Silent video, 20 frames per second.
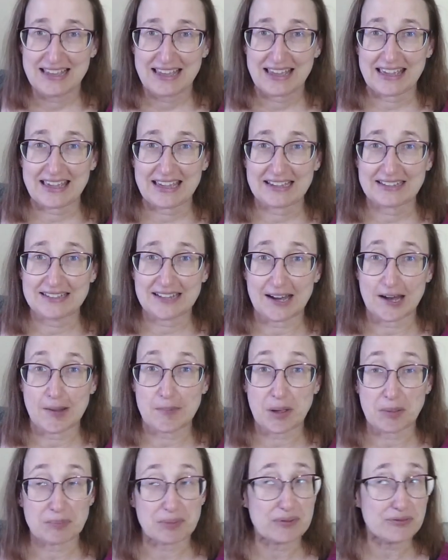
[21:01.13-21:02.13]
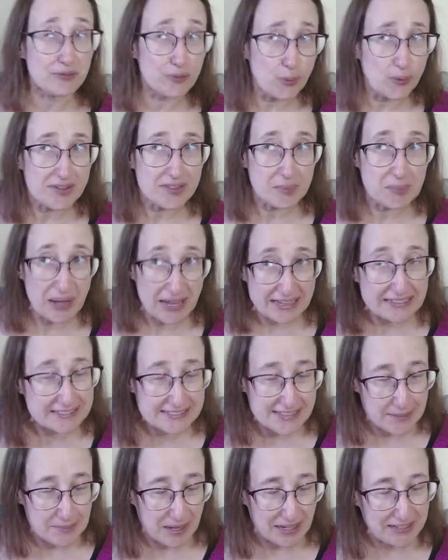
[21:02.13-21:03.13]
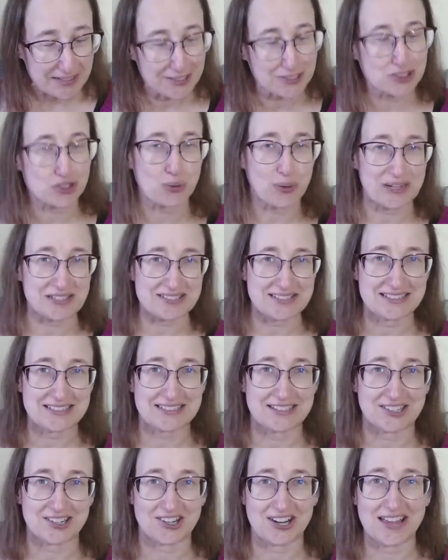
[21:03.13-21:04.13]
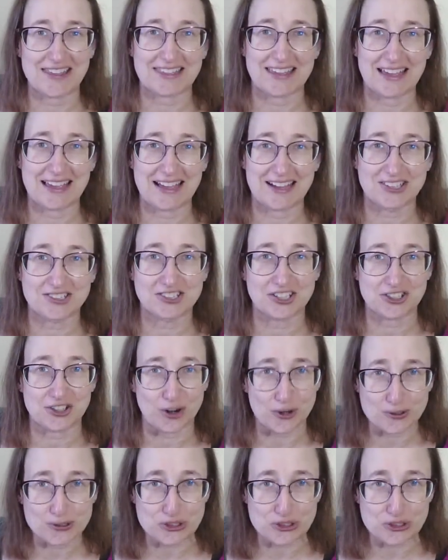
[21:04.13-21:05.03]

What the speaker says: And before the pandemic, twice a year, they held Yarn